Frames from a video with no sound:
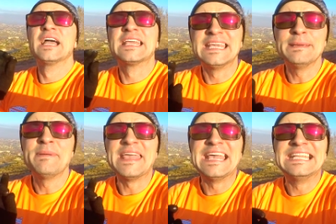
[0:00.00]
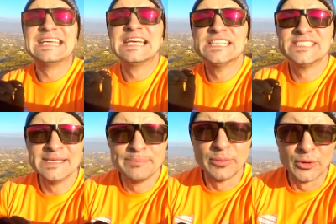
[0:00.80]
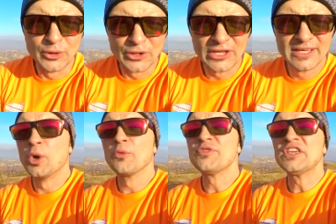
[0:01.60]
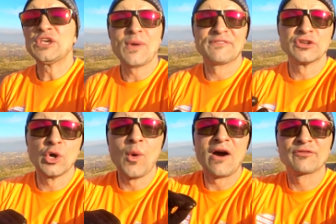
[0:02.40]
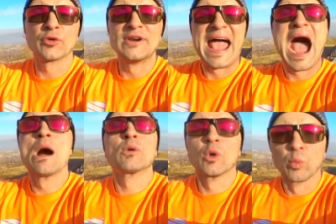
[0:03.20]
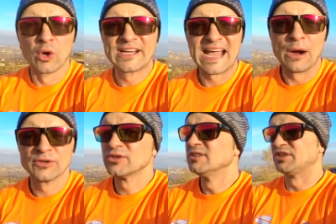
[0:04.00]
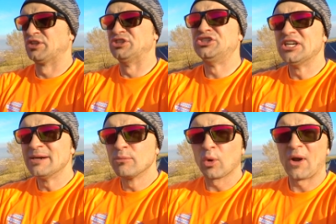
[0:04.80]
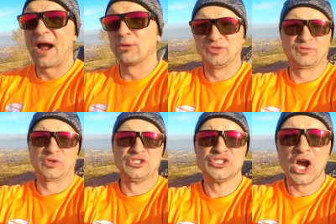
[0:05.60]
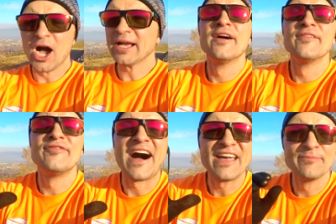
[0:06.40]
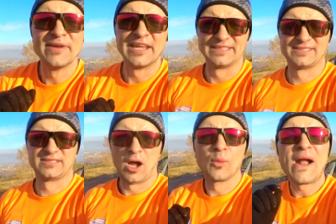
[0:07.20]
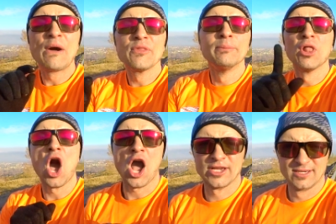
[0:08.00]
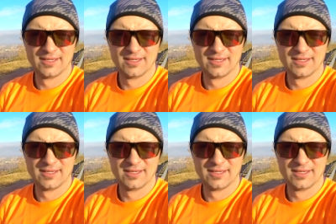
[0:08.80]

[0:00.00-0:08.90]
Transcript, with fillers: keep it simple. Don't think you have to go out for an hour workout to the gym or out for a jog, five minutes around the block.